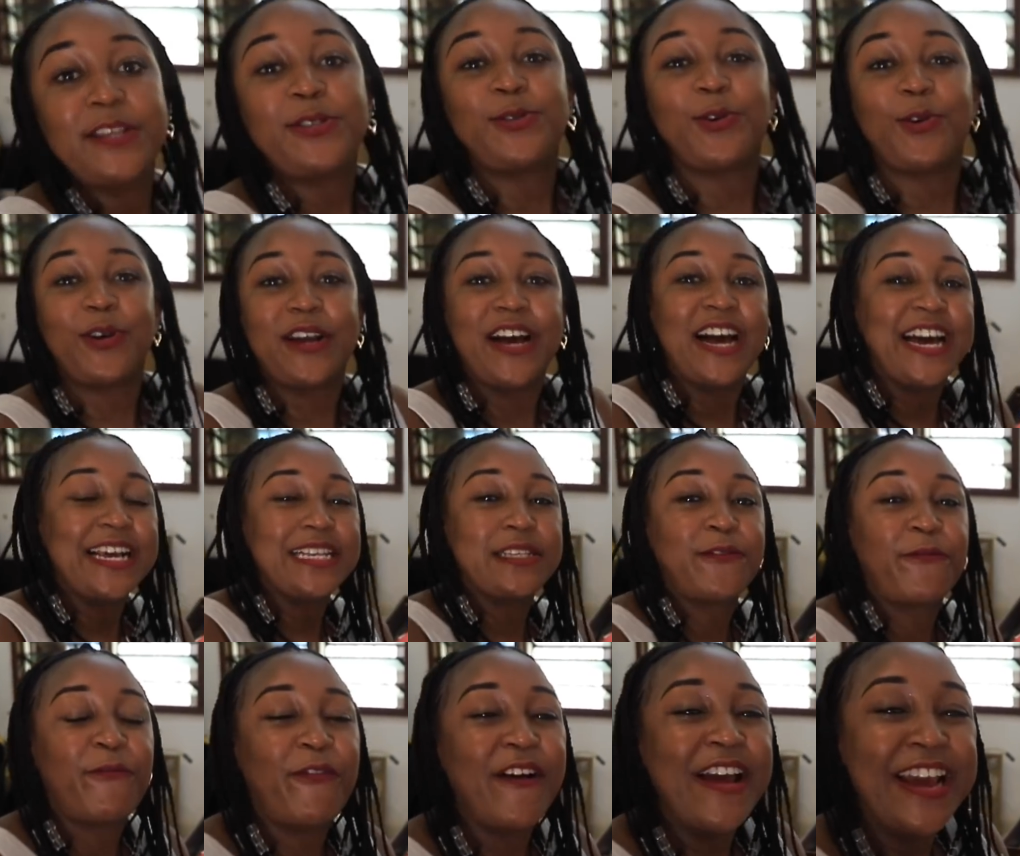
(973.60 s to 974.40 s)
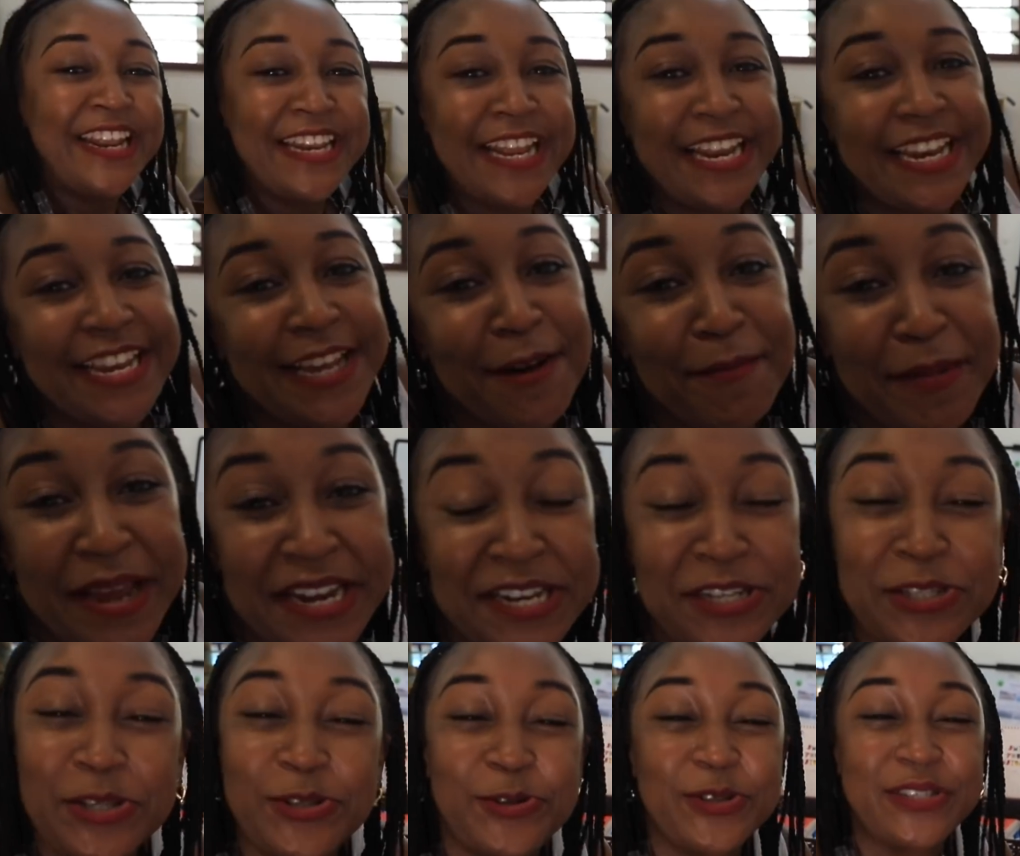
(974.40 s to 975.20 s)
so guys, finally I'm
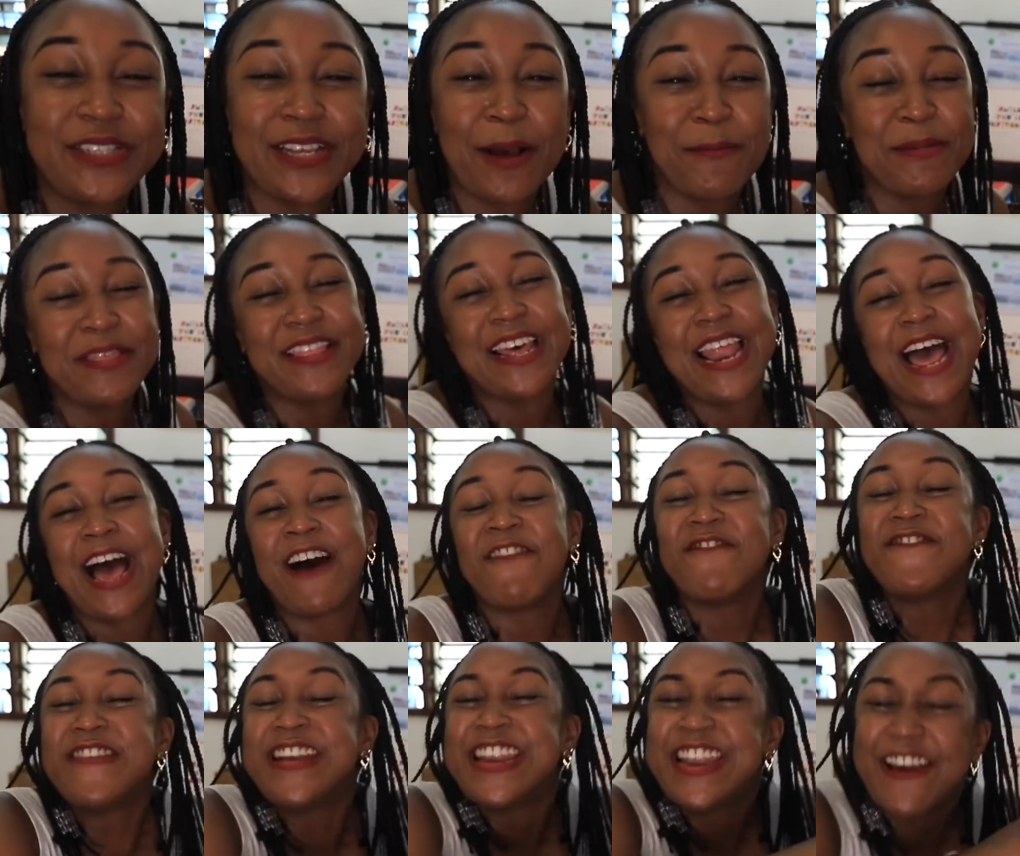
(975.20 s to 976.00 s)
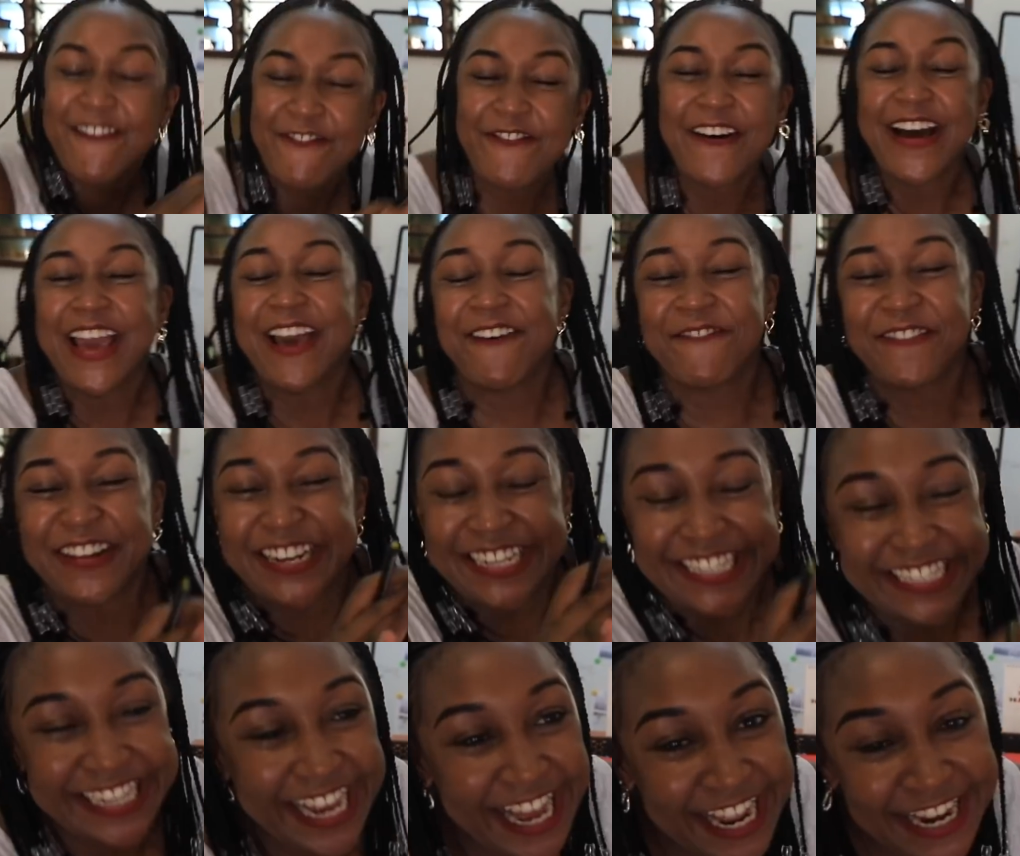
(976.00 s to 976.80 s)
getting to do something that I have never ever
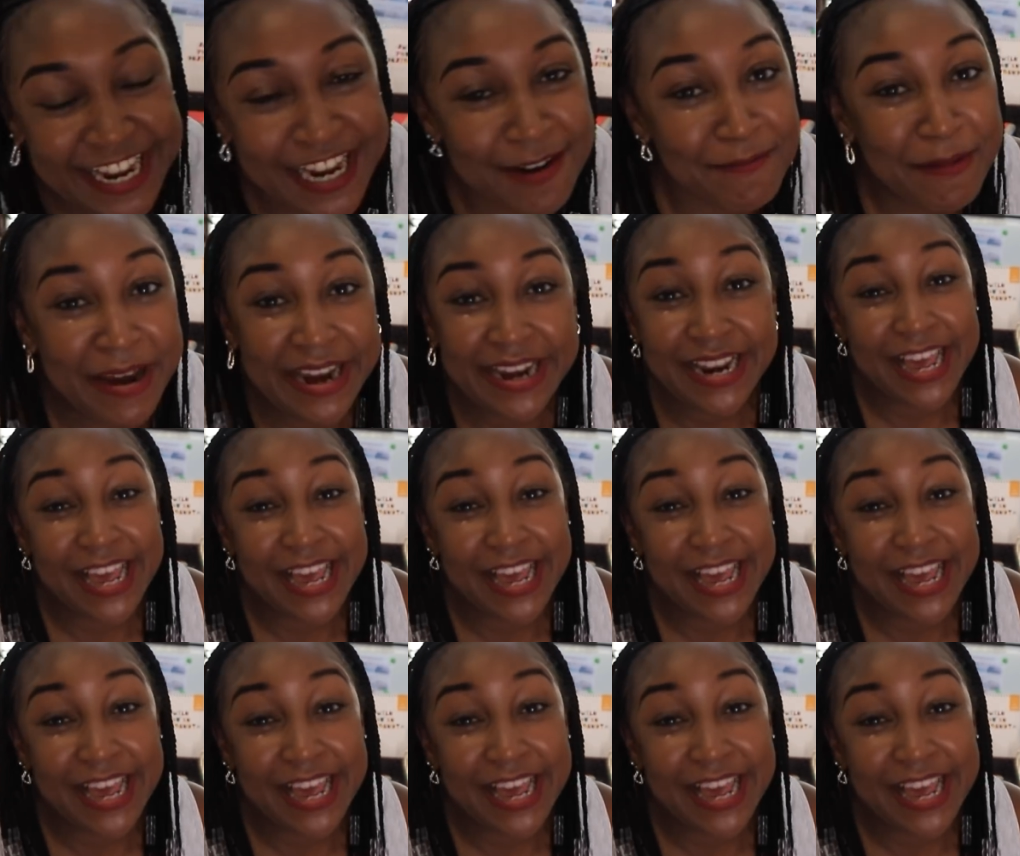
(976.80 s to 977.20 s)
done in my